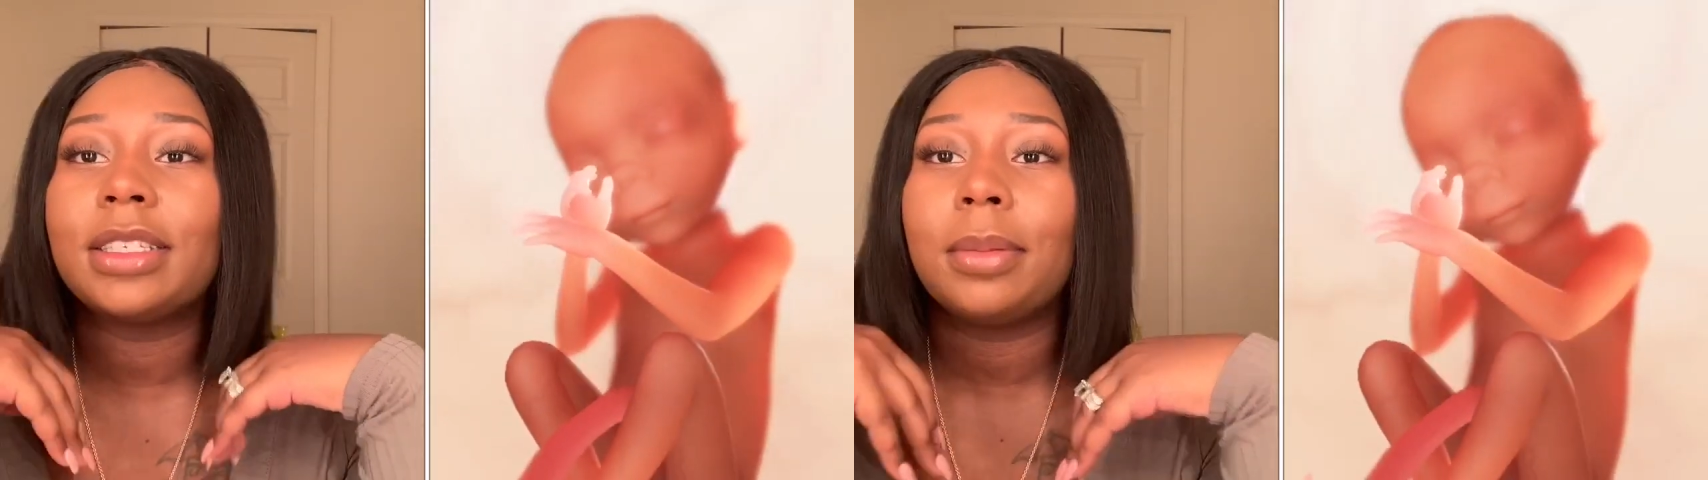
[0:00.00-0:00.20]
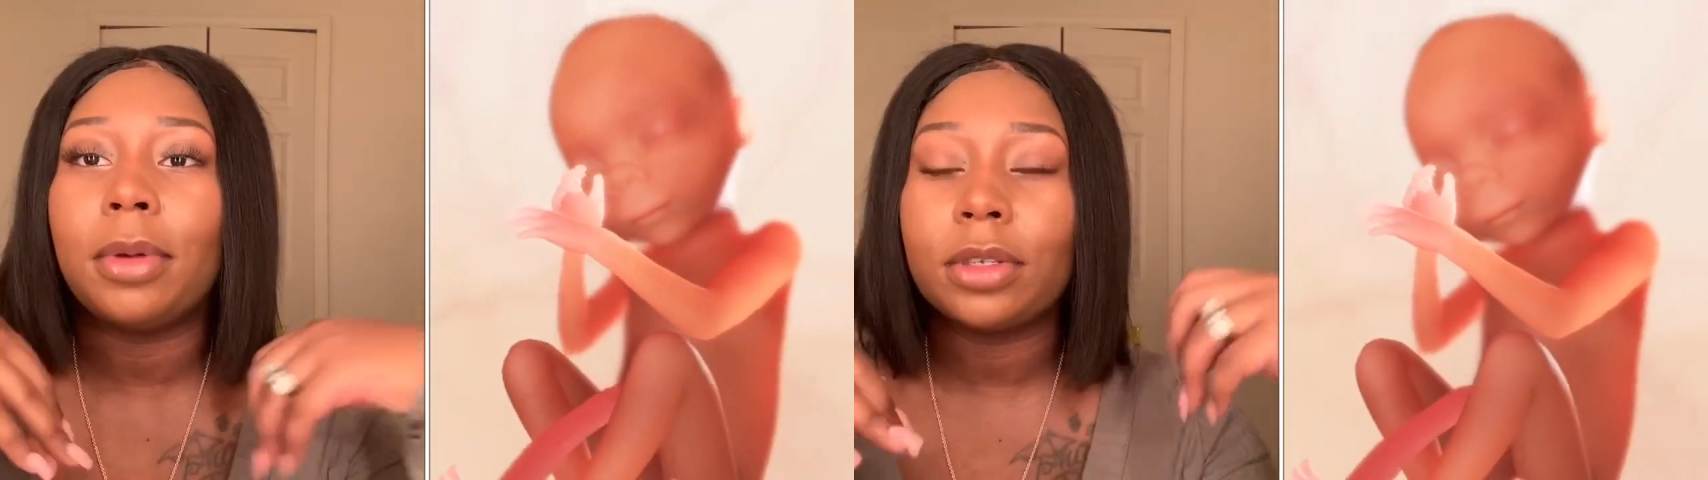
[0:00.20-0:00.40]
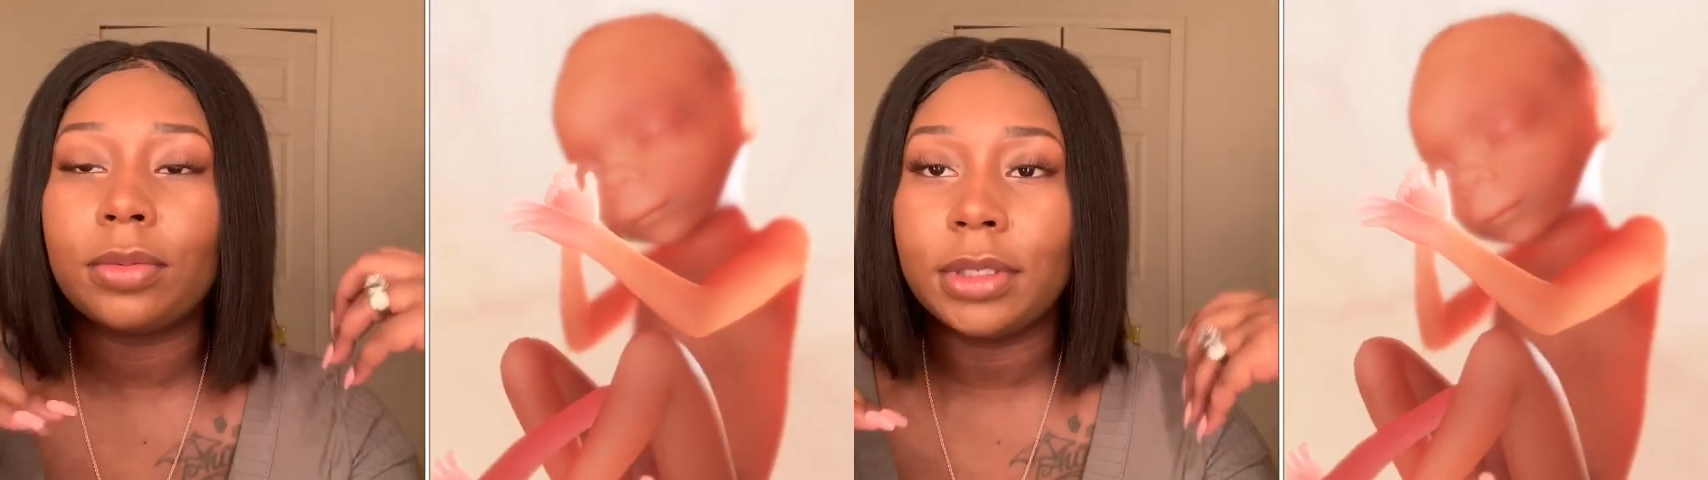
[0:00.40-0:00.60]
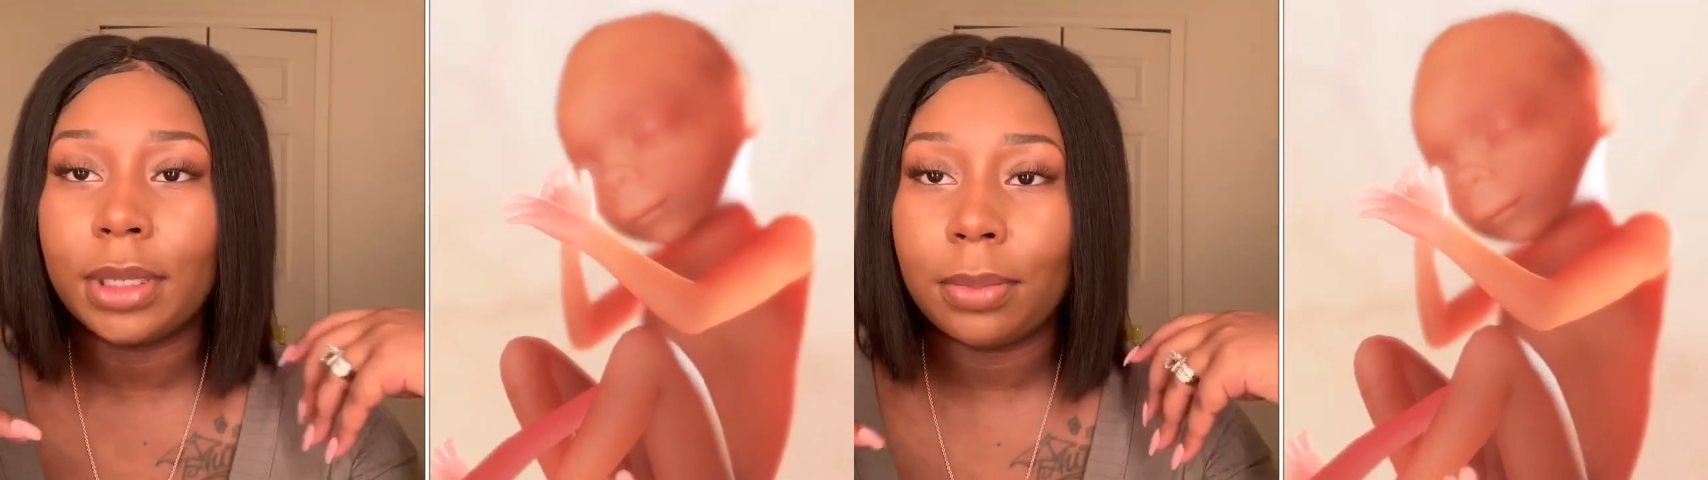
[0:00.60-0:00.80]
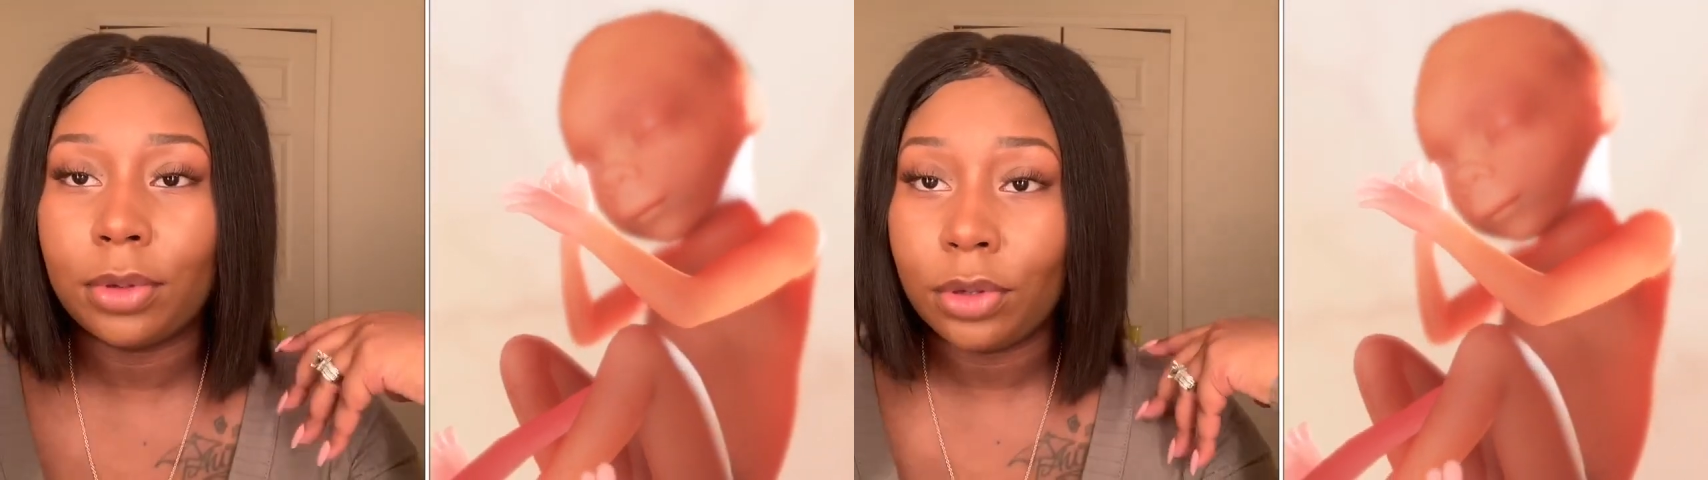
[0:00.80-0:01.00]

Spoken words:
to most resemble